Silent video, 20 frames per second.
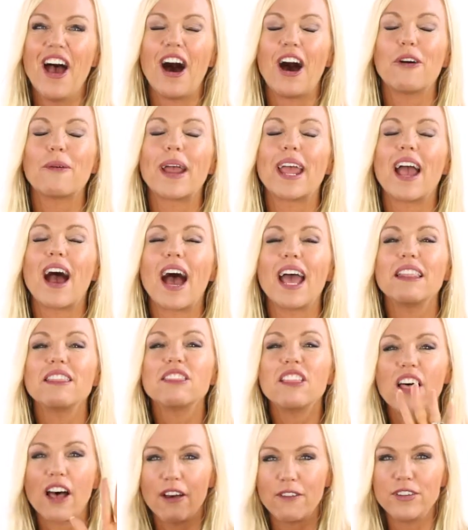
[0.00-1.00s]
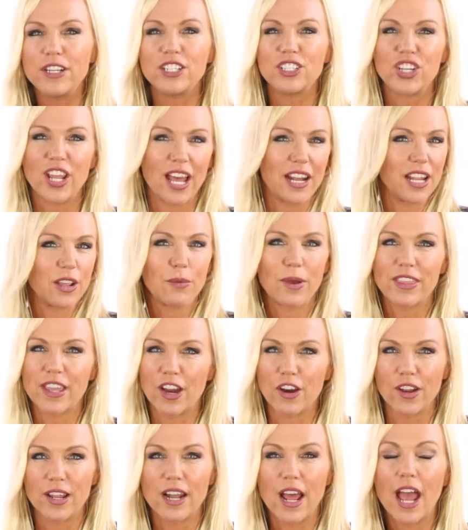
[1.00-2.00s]
All right, I loved chatting with
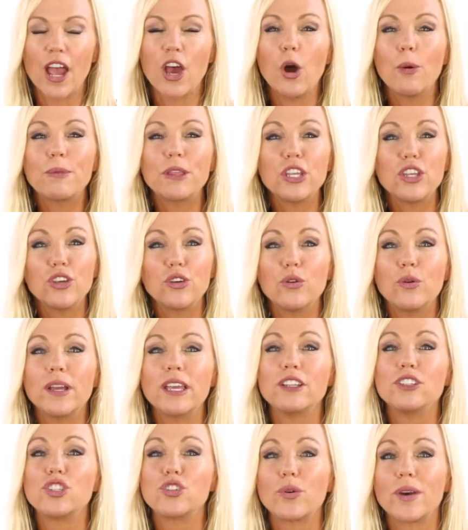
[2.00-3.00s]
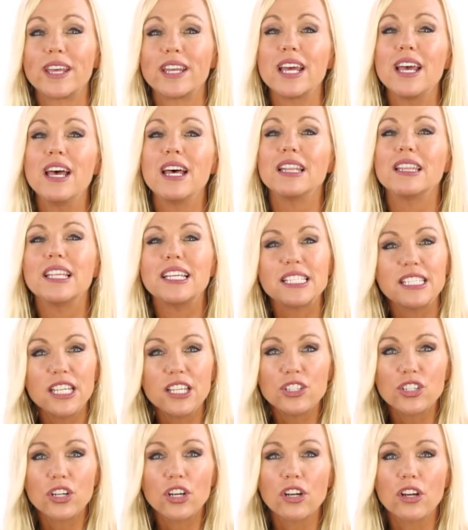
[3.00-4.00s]
Erin. I hope that you enjoyed
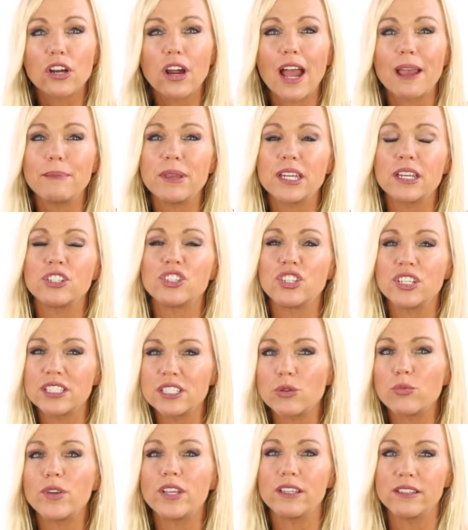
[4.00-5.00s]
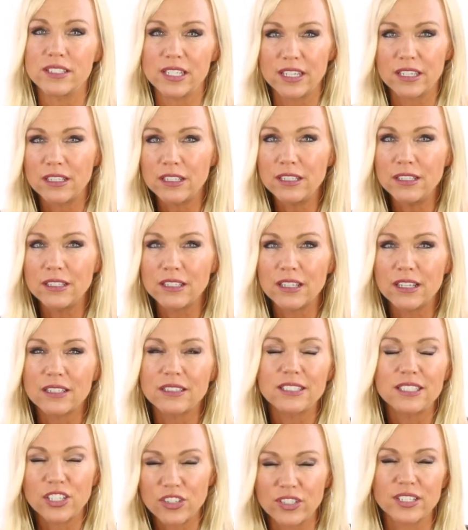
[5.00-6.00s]
listening to her. I mean, she's the real deal
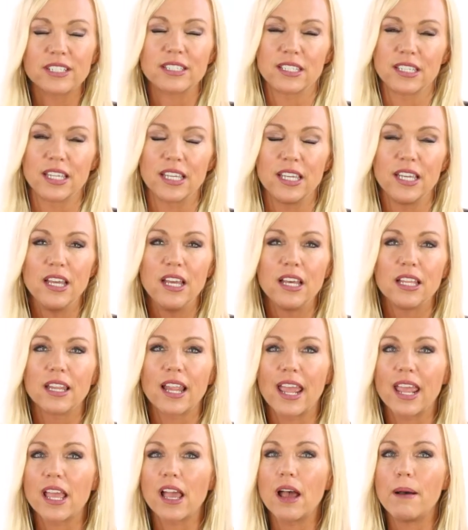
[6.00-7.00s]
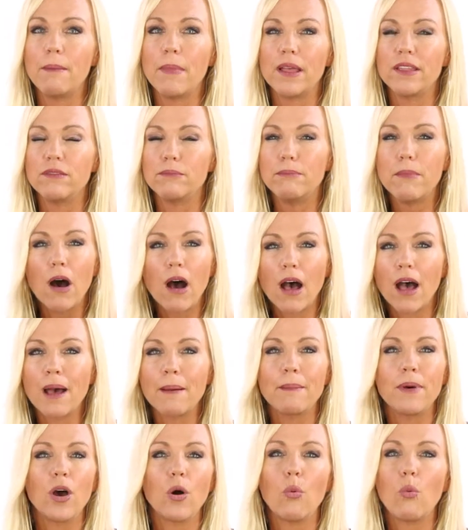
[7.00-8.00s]
seriously, like
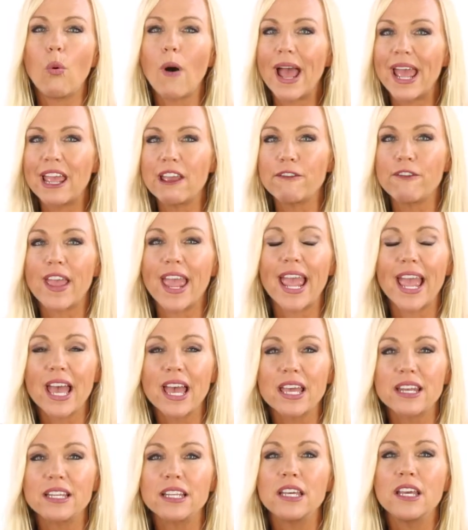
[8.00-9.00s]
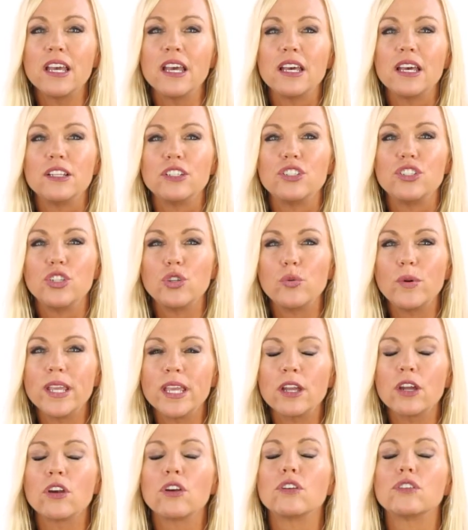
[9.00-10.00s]
mom, wife, and
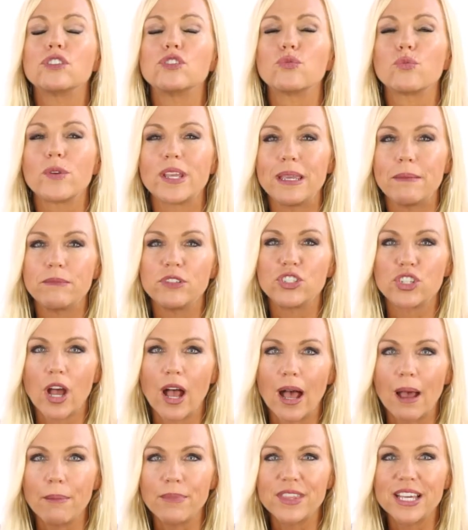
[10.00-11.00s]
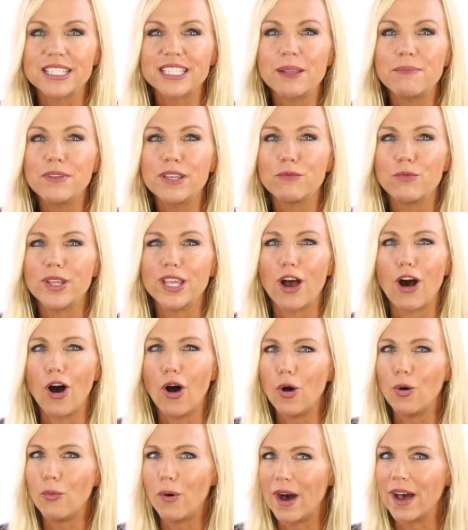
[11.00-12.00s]
doing her dream job. That's something we
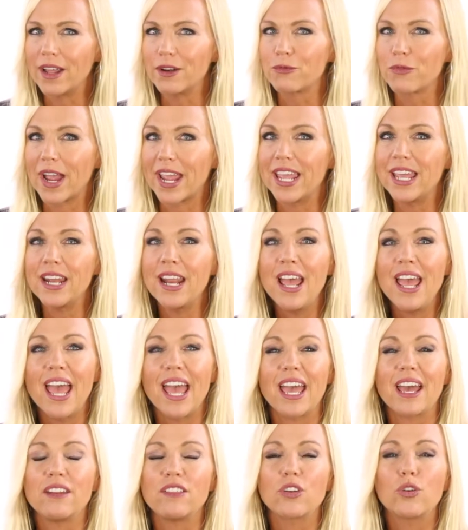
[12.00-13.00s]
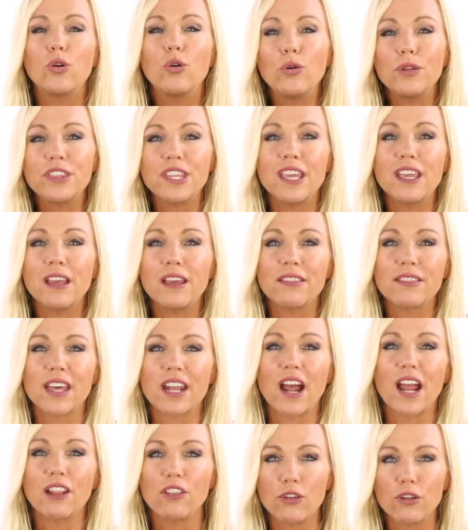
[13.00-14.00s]
all want, right? And the cool thing
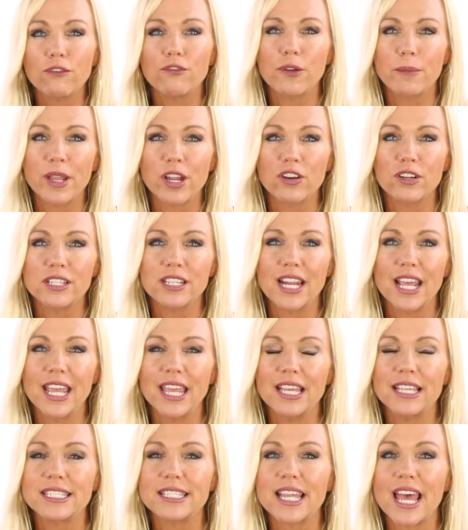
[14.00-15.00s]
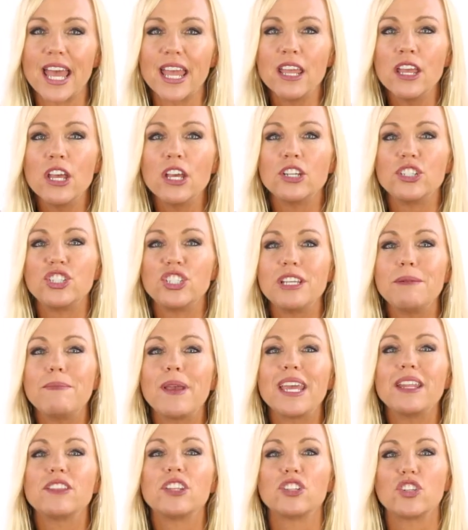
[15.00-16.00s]
that I learned from Erin today is that she
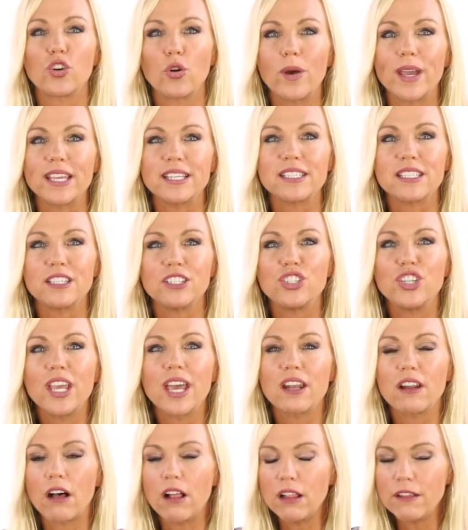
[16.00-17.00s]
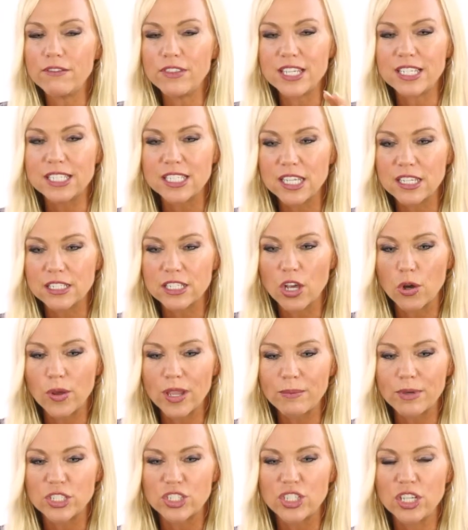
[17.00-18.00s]
made the choice. She had all of these things
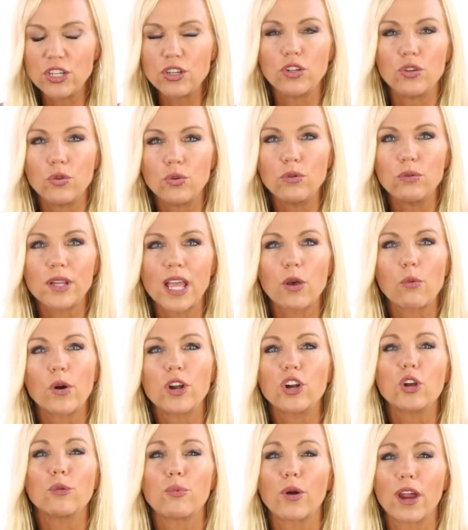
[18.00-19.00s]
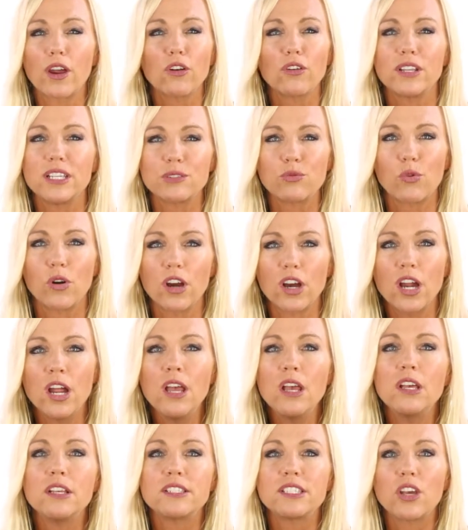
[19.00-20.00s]
going, but she knew like what her priorities were.
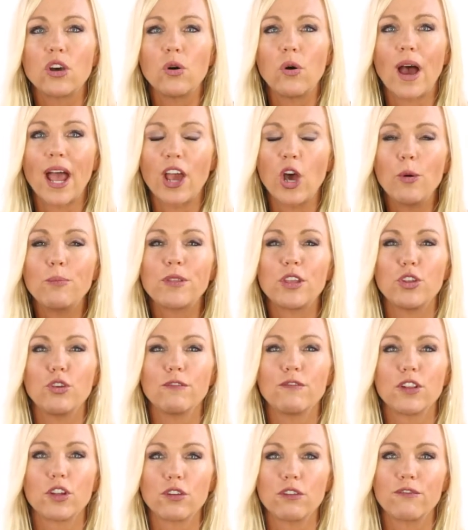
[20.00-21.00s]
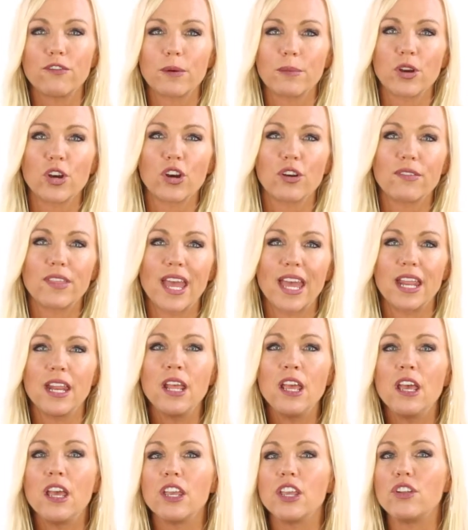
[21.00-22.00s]
So I hope that you've learned from her that,
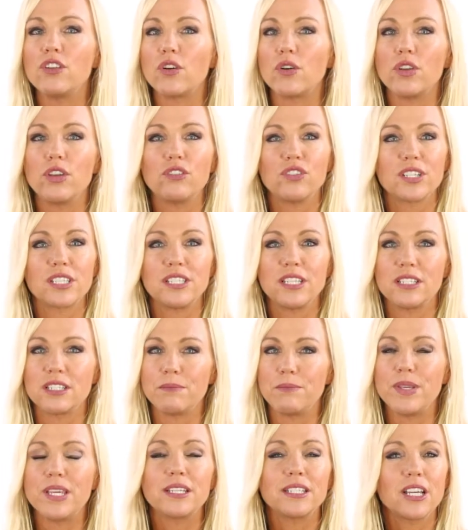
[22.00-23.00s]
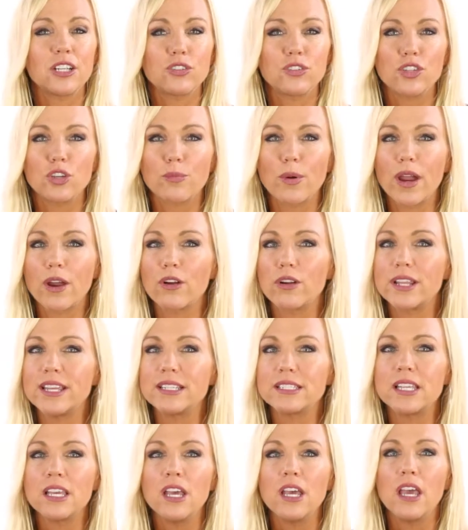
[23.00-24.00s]
you know, you just need to be in touch with your
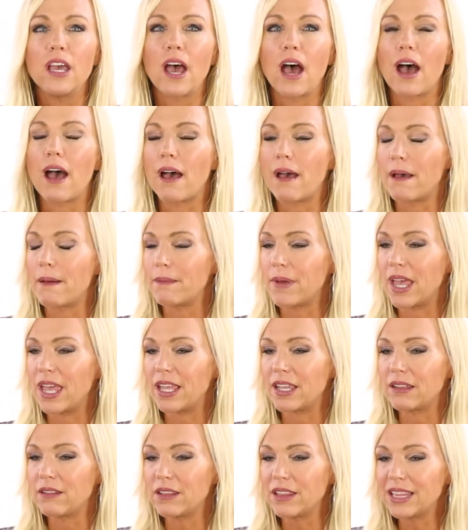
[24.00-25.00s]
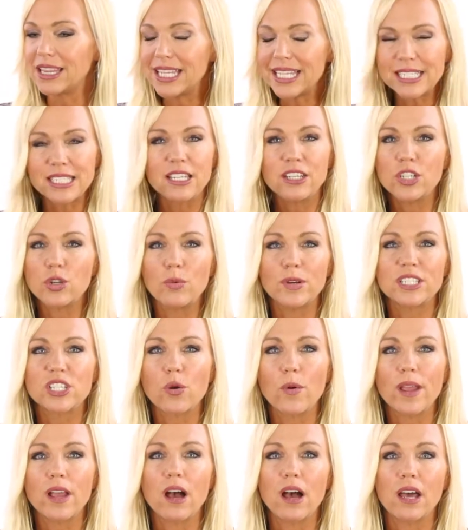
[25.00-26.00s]
priorities, um, listen to what's
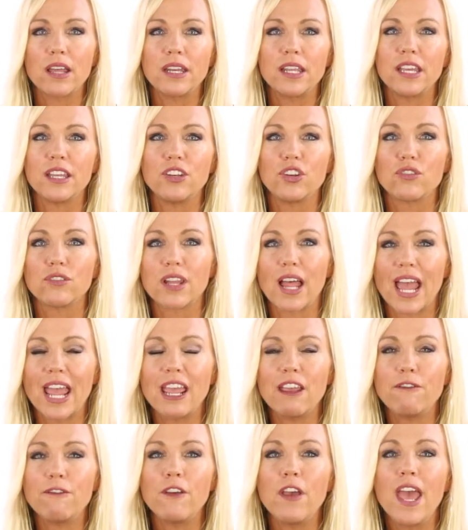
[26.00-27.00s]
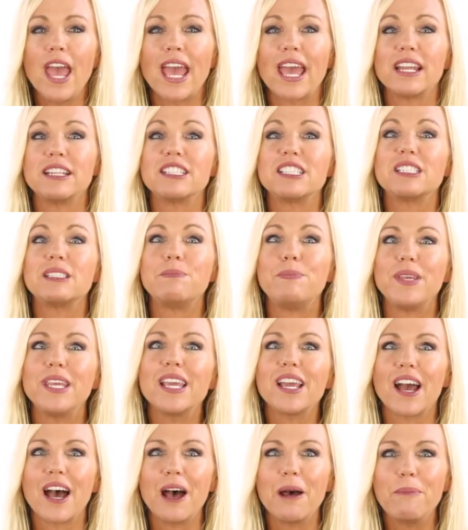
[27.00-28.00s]
going on in your life and
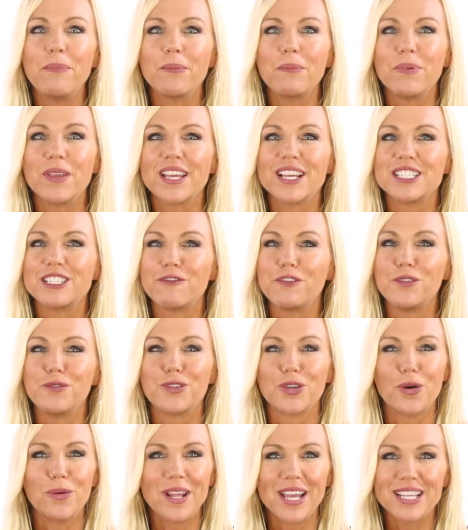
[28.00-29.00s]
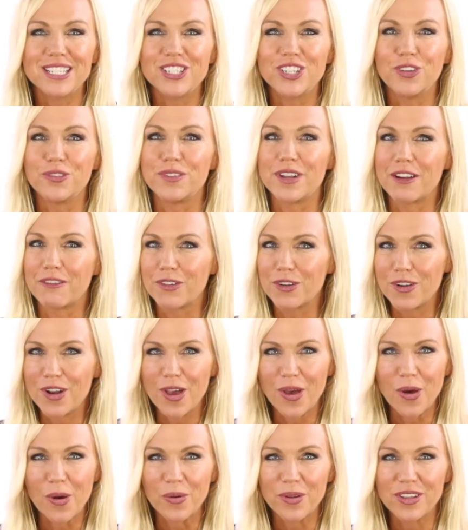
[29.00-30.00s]
speak up because if you don't ask, you'll never
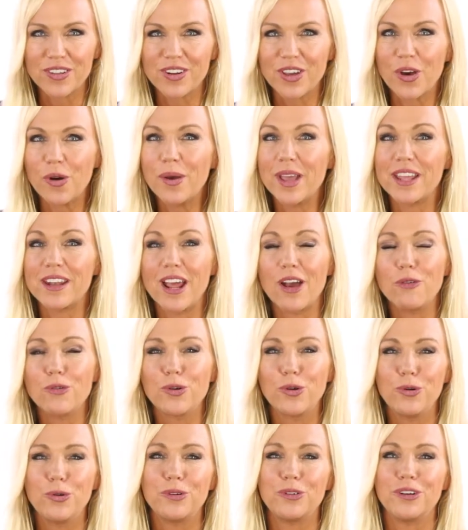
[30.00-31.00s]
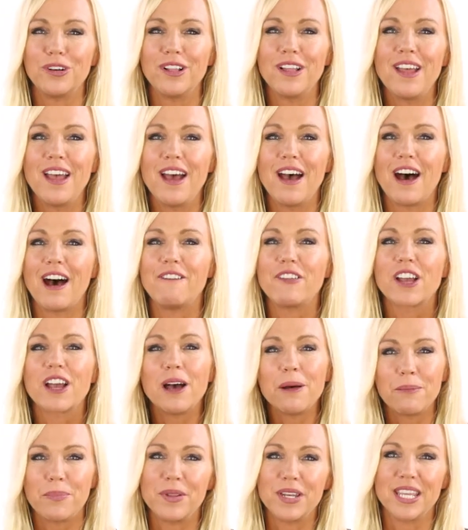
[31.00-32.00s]
know, you know? And how cool of a
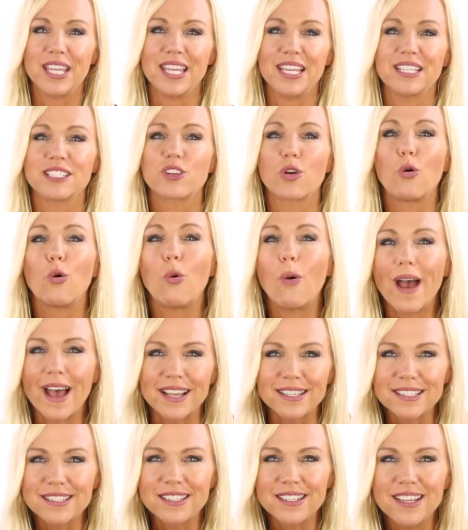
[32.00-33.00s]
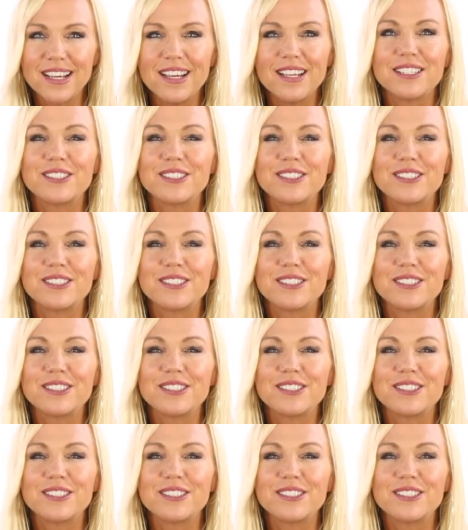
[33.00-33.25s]
company is Quest.